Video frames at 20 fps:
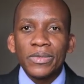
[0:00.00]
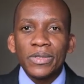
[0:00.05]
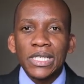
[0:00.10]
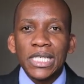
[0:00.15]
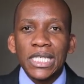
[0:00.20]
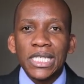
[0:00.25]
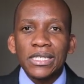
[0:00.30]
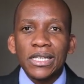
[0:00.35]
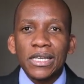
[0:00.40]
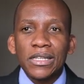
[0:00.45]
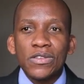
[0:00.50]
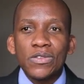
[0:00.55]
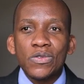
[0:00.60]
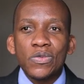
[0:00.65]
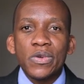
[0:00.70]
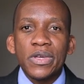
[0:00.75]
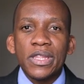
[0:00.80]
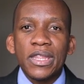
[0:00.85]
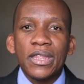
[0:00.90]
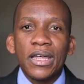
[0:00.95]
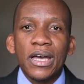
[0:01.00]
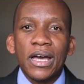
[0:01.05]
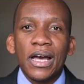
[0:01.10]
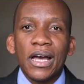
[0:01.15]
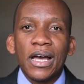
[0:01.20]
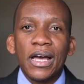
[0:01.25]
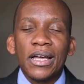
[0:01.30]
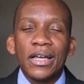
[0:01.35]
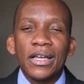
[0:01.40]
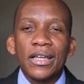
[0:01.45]
starts with
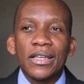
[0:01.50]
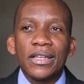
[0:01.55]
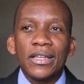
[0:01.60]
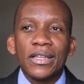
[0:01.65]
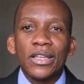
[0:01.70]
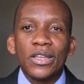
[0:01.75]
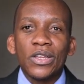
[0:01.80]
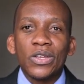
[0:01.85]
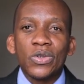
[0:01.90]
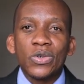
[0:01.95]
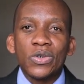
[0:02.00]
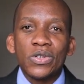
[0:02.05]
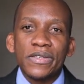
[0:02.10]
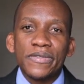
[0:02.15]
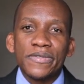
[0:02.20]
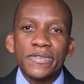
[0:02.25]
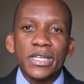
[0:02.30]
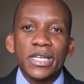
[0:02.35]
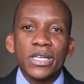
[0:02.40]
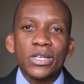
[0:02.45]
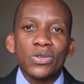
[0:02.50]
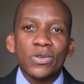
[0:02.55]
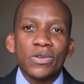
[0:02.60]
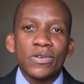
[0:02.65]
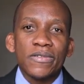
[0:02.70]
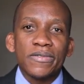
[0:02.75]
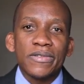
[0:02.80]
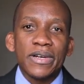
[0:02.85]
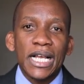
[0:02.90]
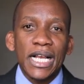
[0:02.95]
the notification
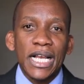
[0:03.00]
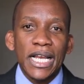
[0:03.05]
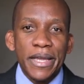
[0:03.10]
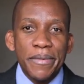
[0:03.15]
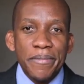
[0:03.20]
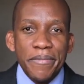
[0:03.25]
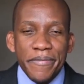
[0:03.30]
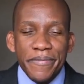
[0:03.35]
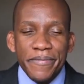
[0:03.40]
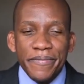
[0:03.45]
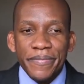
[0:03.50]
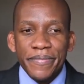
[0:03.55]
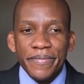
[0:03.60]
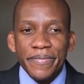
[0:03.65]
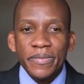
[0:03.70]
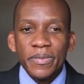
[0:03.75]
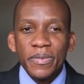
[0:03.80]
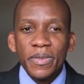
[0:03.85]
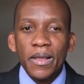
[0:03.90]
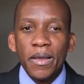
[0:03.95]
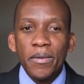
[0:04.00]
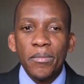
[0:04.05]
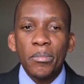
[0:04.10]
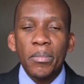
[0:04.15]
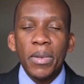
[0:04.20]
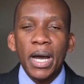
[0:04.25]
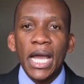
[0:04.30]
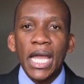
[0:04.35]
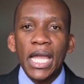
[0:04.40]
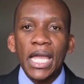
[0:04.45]
of a claim
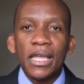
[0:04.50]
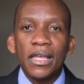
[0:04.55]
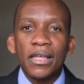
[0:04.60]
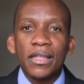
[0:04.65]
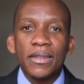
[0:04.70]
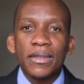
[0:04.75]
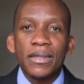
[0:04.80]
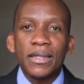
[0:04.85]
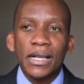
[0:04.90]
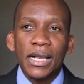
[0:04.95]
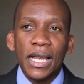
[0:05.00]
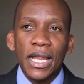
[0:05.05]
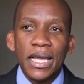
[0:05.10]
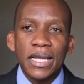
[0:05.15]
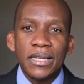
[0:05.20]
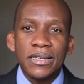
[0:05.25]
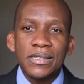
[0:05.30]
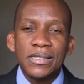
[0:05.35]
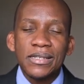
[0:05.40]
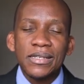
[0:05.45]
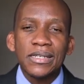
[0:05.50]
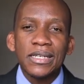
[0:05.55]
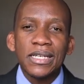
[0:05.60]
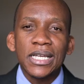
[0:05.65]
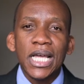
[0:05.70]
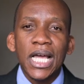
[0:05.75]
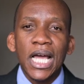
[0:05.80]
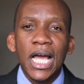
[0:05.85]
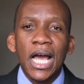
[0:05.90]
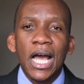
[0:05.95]
by the client.
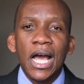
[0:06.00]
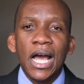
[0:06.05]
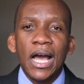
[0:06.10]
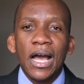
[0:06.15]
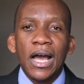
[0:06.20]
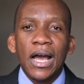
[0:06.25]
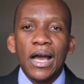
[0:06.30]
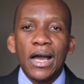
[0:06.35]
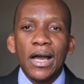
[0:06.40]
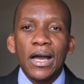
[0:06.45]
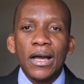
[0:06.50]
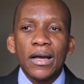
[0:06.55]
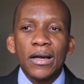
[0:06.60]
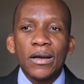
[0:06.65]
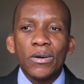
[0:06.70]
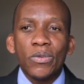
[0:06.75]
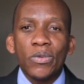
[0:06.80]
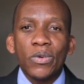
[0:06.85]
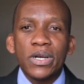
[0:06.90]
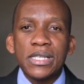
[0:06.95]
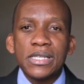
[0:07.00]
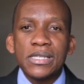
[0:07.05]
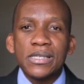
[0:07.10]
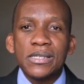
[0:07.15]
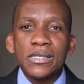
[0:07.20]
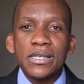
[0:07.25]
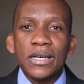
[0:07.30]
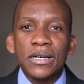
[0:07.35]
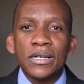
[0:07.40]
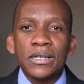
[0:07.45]

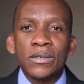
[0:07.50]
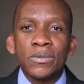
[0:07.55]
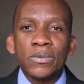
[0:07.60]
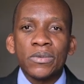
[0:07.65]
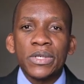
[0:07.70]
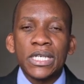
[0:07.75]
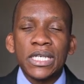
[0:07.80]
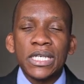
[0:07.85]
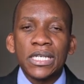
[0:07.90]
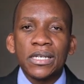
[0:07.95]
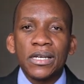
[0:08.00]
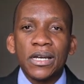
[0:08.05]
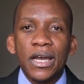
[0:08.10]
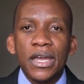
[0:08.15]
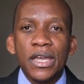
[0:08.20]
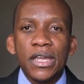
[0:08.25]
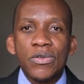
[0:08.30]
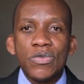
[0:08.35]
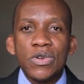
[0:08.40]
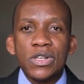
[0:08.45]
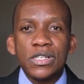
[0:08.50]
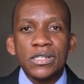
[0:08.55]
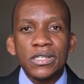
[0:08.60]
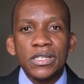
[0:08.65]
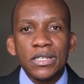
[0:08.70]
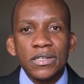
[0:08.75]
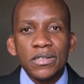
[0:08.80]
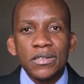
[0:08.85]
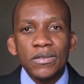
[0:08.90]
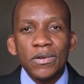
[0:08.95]
Once we are in
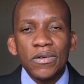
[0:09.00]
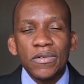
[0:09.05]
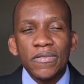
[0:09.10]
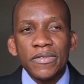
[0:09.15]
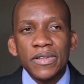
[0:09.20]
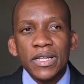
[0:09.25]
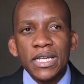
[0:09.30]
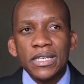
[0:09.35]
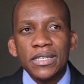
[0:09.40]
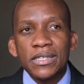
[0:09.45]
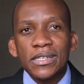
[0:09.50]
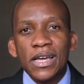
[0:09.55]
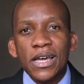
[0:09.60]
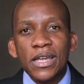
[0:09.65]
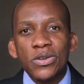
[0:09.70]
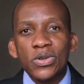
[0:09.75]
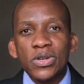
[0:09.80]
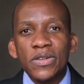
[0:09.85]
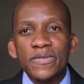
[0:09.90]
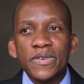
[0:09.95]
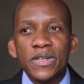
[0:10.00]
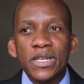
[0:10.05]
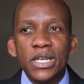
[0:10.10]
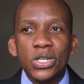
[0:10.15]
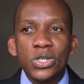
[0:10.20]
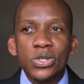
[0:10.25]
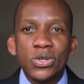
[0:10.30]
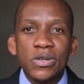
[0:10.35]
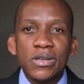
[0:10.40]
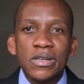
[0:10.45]
receipt of that
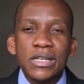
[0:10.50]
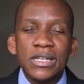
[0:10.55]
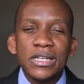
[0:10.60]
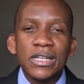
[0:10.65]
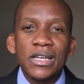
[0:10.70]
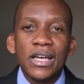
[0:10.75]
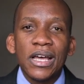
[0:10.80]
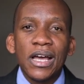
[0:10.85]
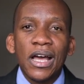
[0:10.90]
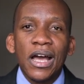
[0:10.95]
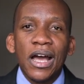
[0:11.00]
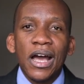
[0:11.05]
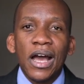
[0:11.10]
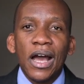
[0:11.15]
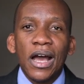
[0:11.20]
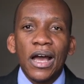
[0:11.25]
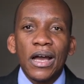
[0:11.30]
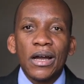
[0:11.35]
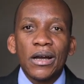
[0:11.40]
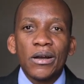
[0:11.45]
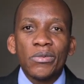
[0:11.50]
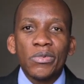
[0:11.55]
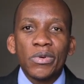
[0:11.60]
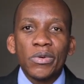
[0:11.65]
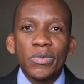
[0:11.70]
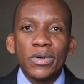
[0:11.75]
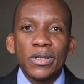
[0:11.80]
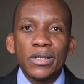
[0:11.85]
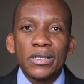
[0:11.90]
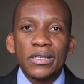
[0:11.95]
notification,
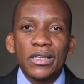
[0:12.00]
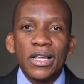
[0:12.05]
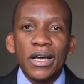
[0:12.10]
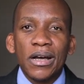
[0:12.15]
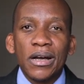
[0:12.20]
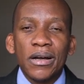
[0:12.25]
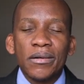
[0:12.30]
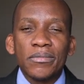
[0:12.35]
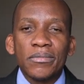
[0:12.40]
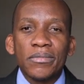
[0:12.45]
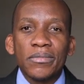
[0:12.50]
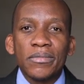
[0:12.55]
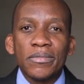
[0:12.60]
we will